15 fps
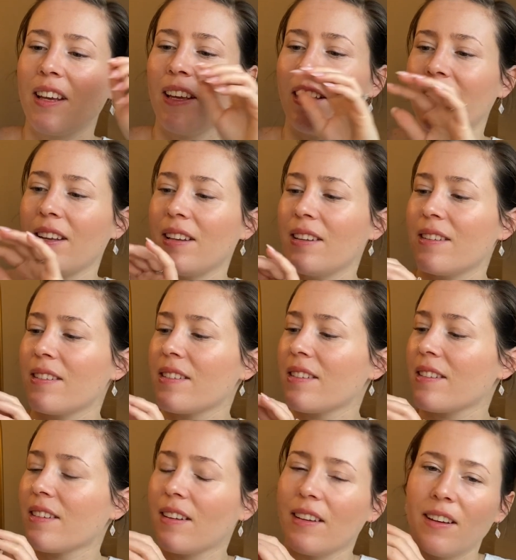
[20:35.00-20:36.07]

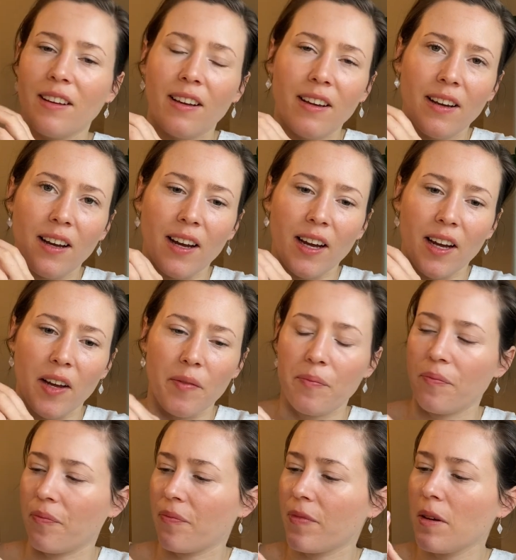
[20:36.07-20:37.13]
is,
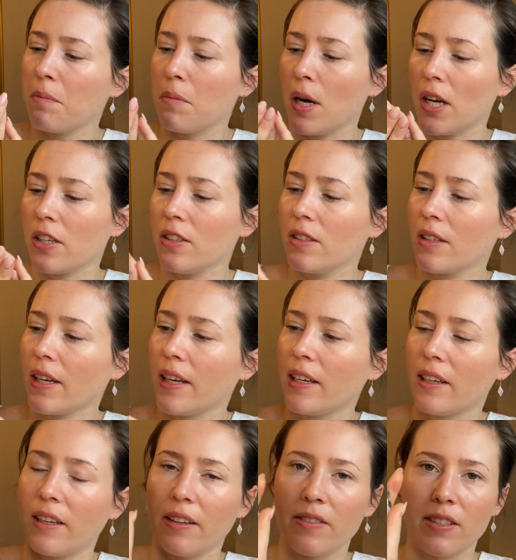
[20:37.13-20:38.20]
the bottle kind
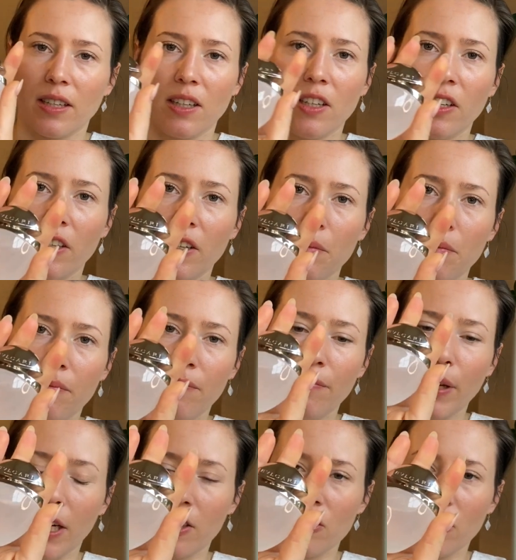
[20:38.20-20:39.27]
of gives a good
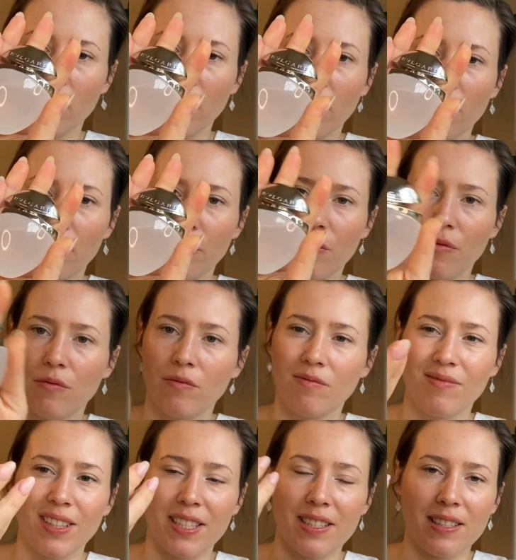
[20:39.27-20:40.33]
picture of
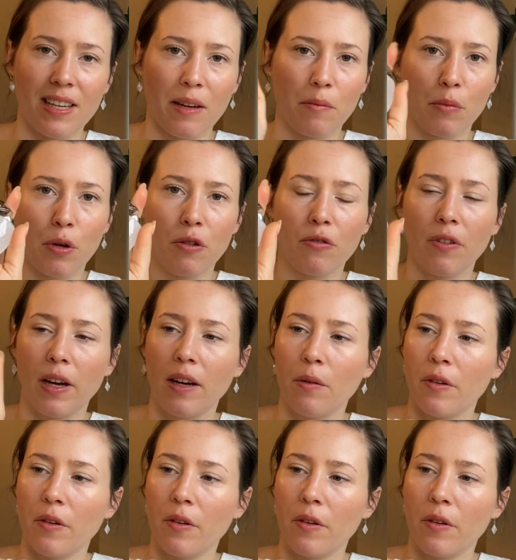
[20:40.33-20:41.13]
the scent profile.